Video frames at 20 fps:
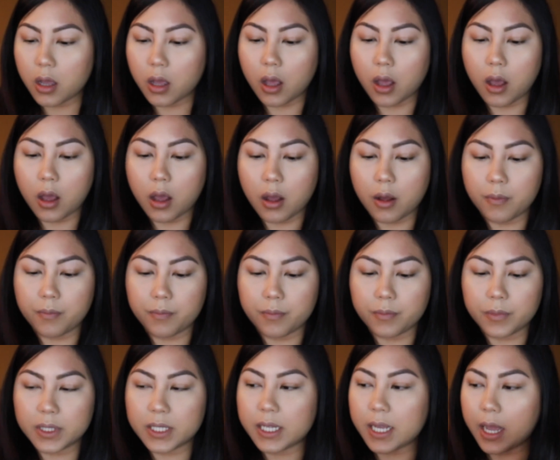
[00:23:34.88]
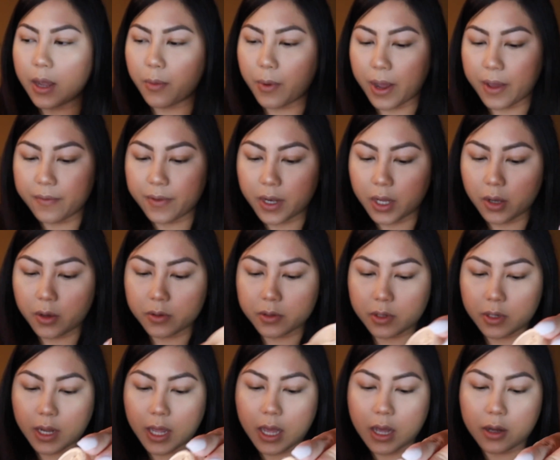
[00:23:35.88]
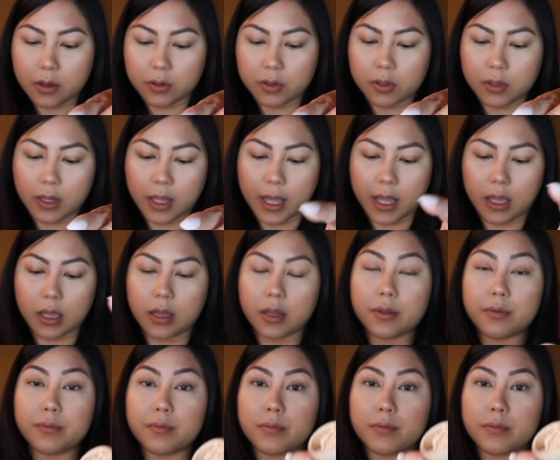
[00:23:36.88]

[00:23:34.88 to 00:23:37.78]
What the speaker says: DIY videos on how to like